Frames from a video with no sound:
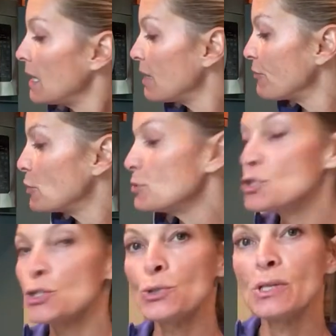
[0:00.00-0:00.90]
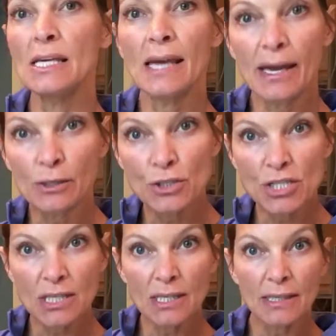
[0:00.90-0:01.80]
if you do the
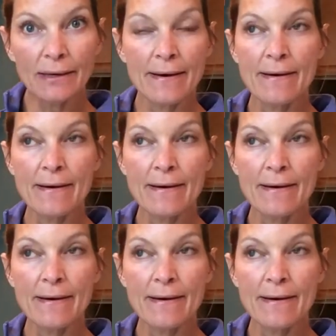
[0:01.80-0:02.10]
energy,